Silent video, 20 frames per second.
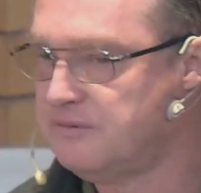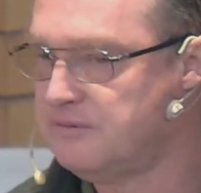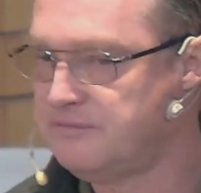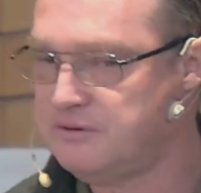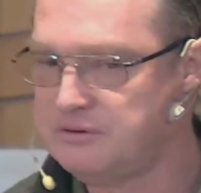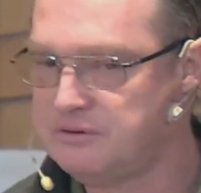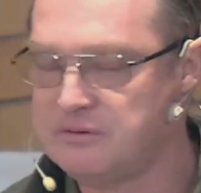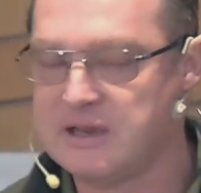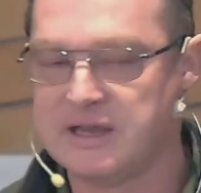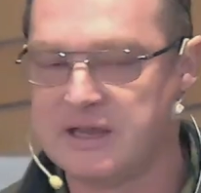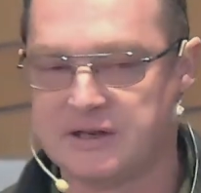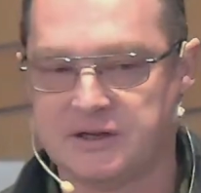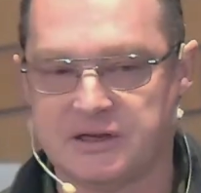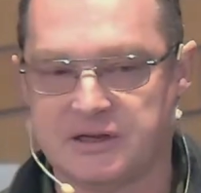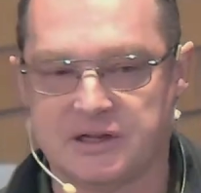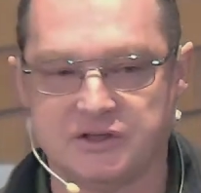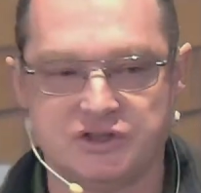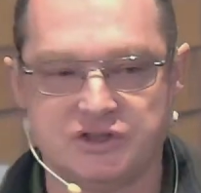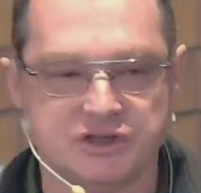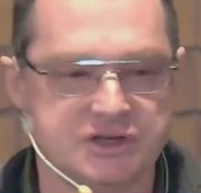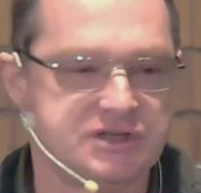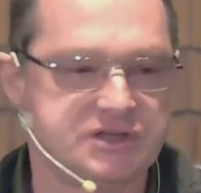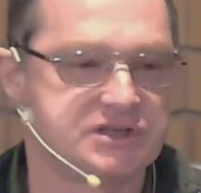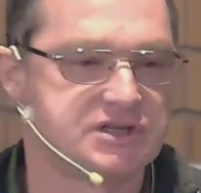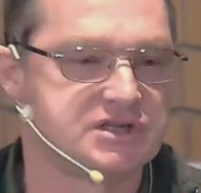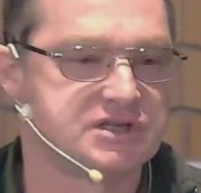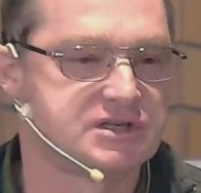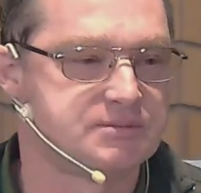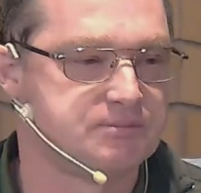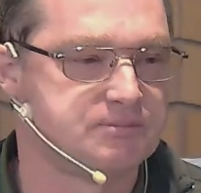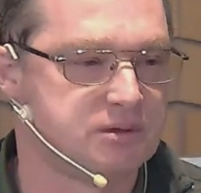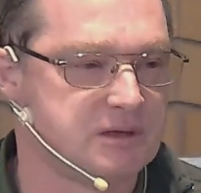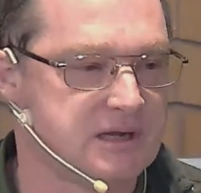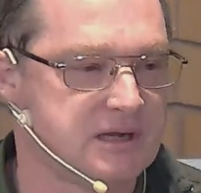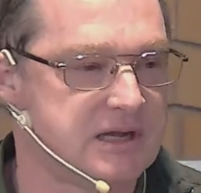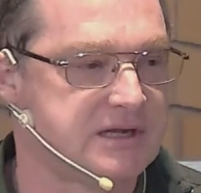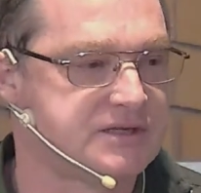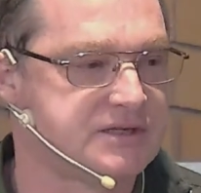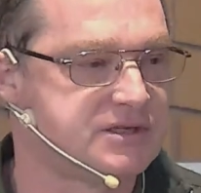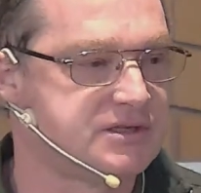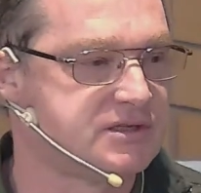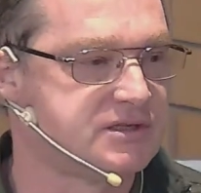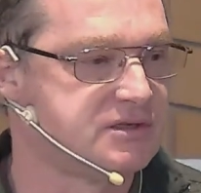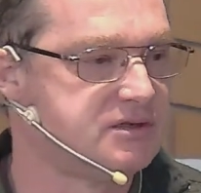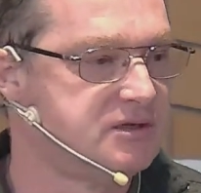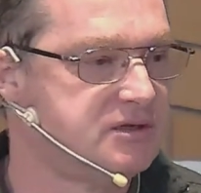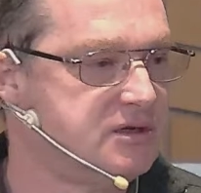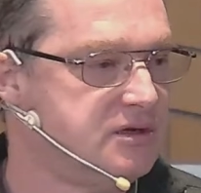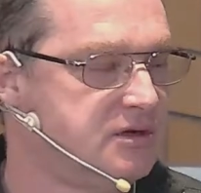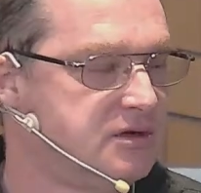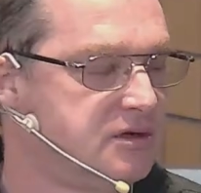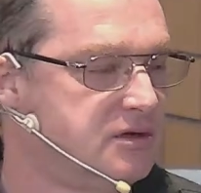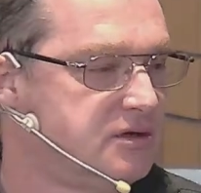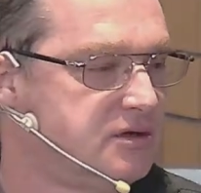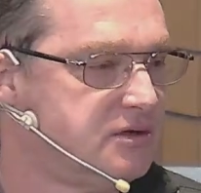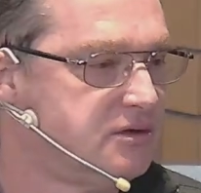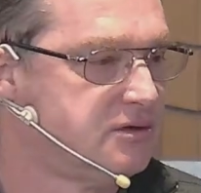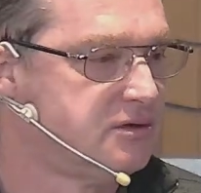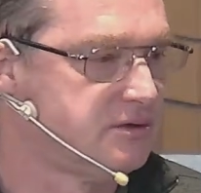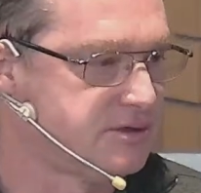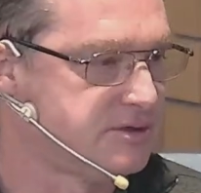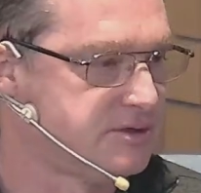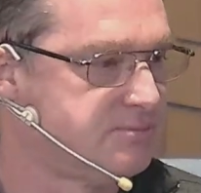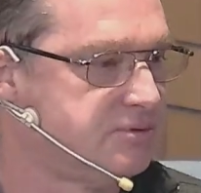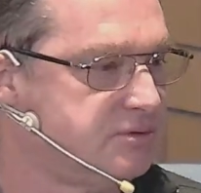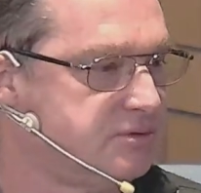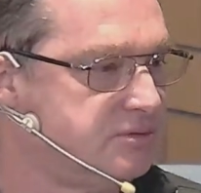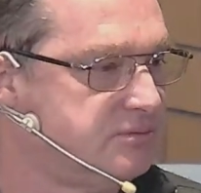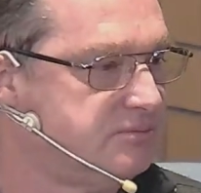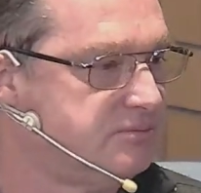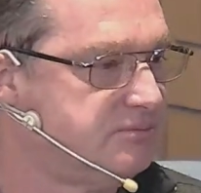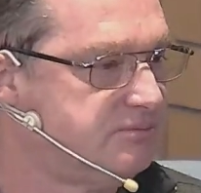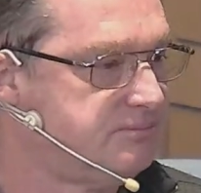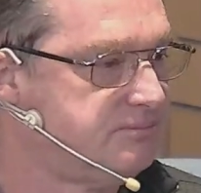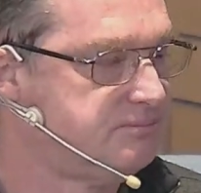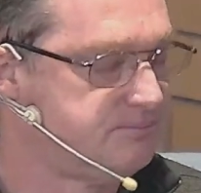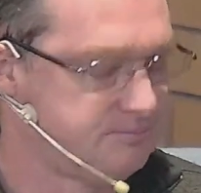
Would have you added a Jesus plus gospel?